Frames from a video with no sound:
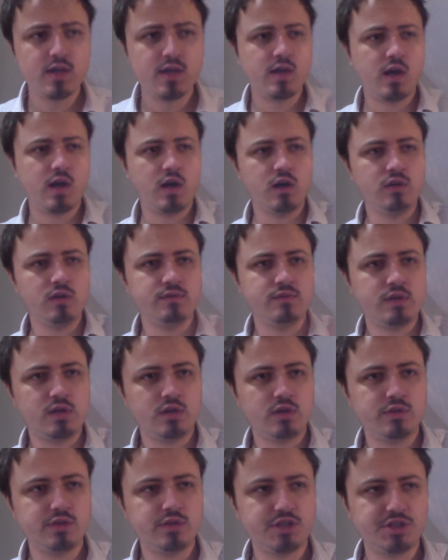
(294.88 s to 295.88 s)
over
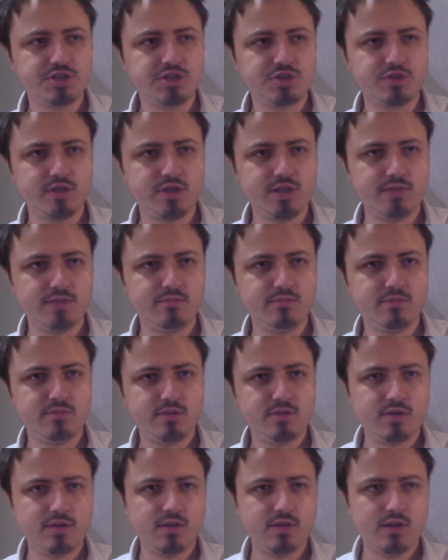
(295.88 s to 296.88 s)
on the extreme
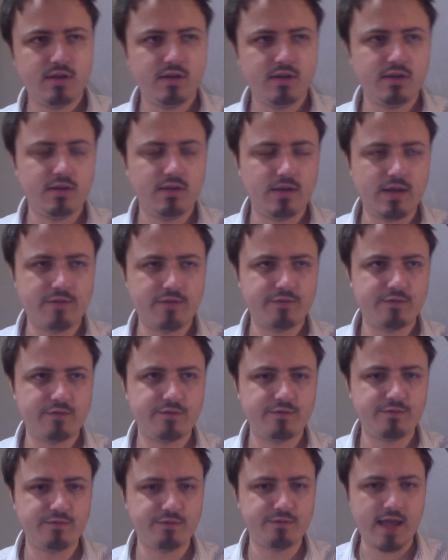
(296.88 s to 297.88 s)
left
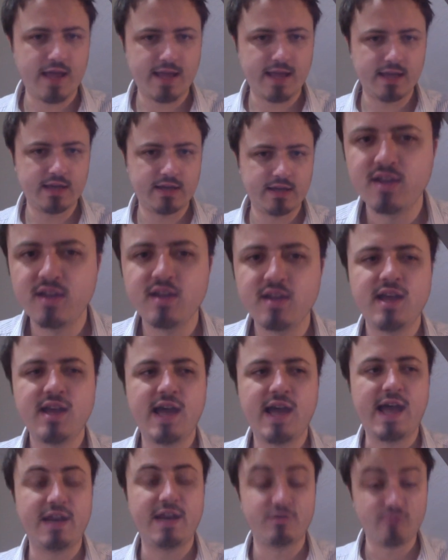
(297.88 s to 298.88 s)
flank,
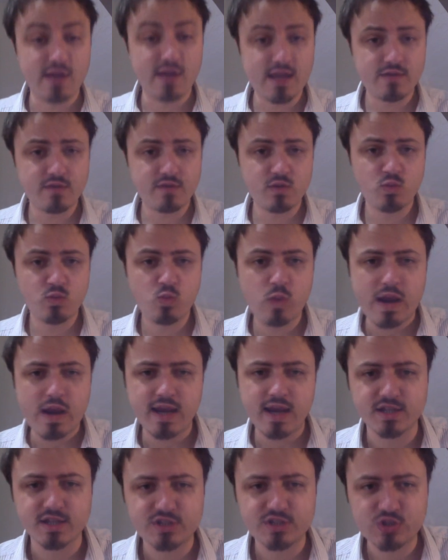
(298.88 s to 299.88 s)
and a Raven
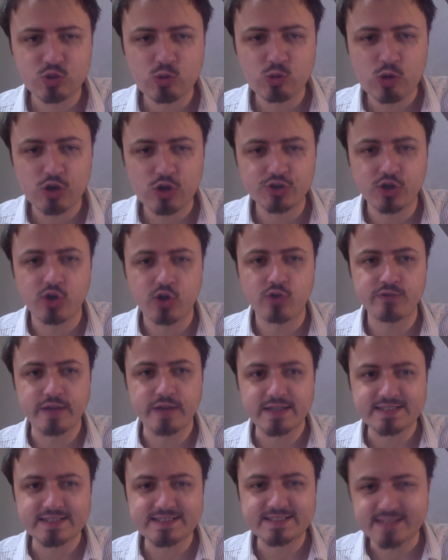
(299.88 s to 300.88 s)
Wing squad of
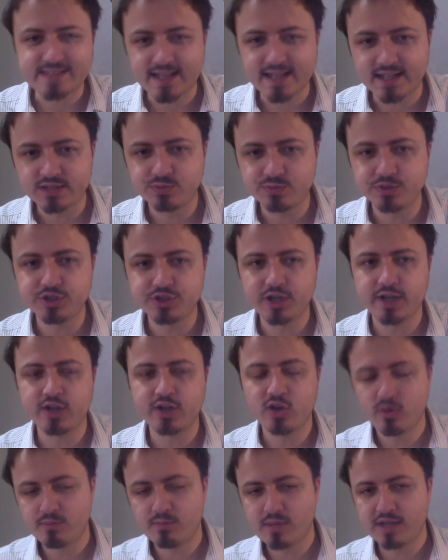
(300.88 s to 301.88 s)
6, which I
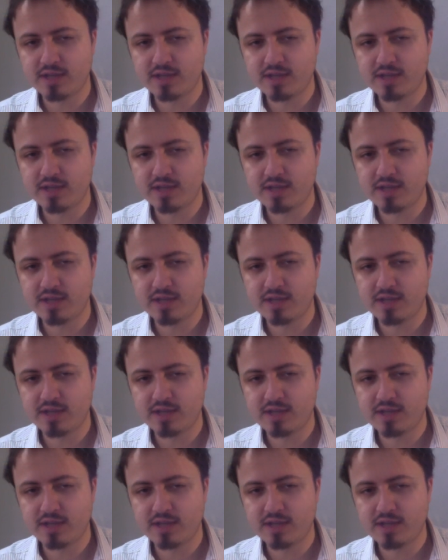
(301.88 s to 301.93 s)
combat